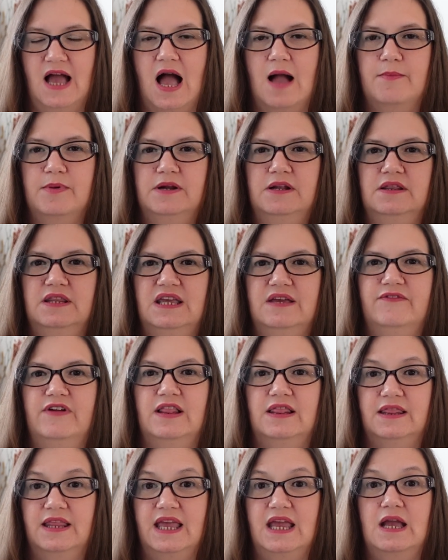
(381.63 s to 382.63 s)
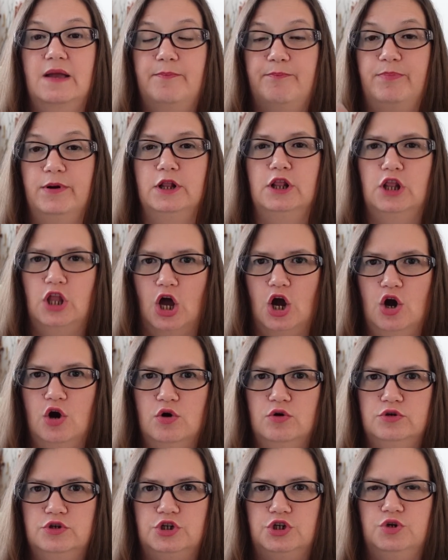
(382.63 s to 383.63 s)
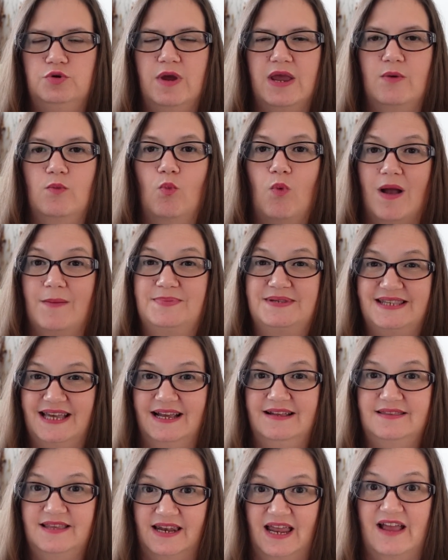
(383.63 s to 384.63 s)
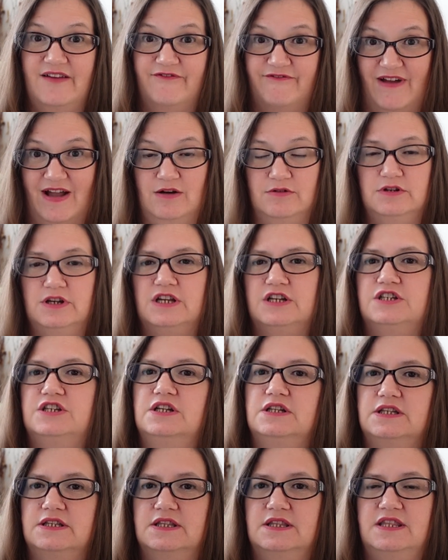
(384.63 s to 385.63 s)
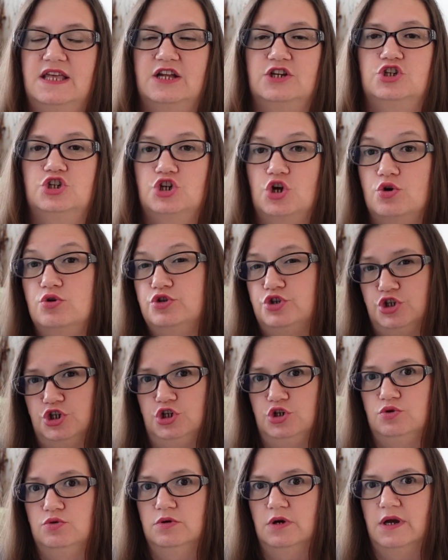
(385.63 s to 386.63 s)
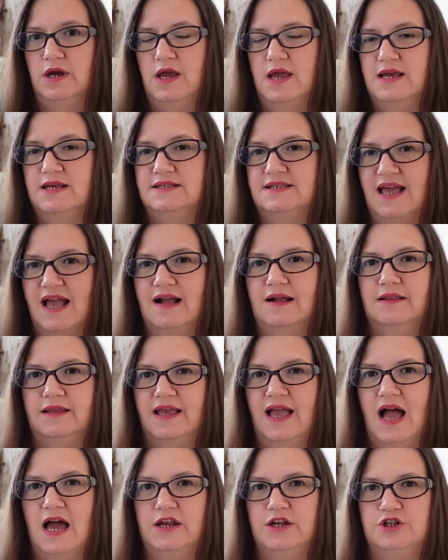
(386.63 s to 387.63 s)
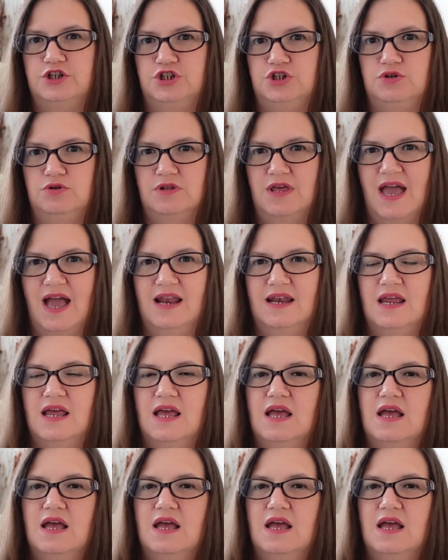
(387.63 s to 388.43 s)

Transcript: I'm going to leave a link below to a website that I found that shows you exactly how to do that.